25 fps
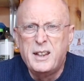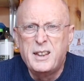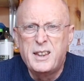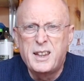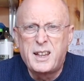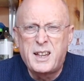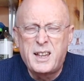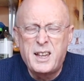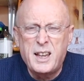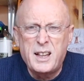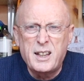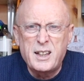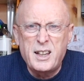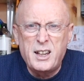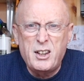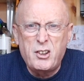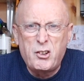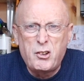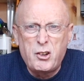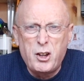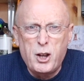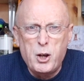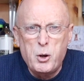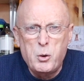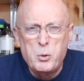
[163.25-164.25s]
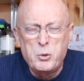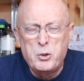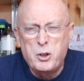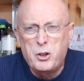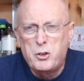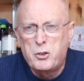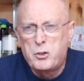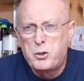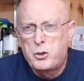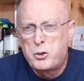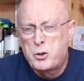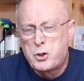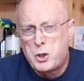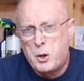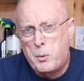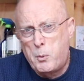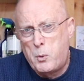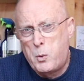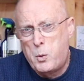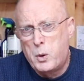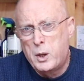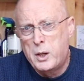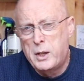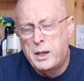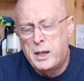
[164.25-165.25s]
The kit that he sells is top
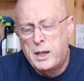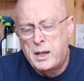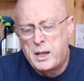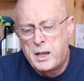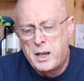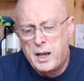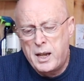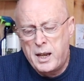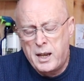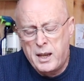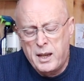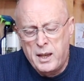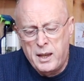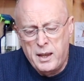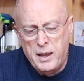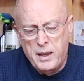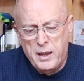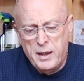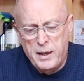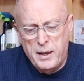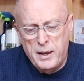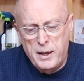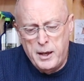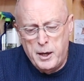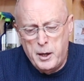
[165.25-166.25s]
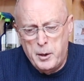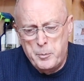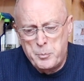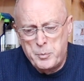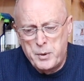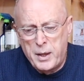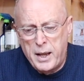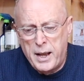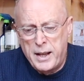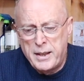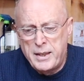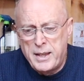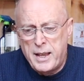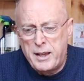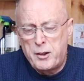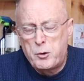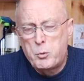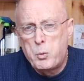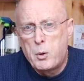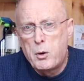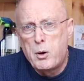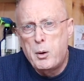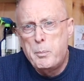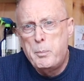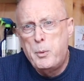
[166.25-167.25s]
quality kit, and that's
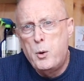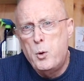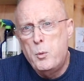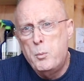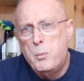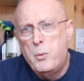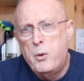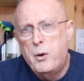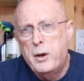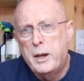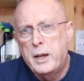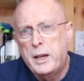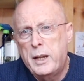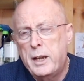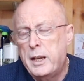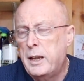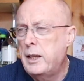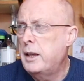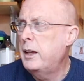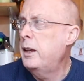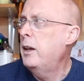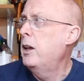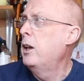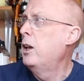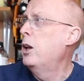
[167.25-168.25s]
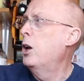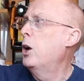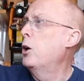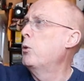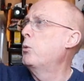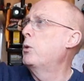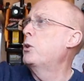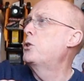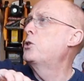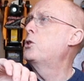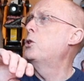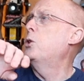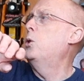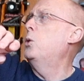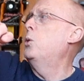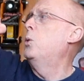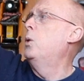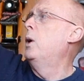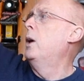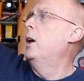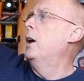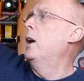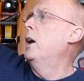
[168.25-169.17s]
where I bought my original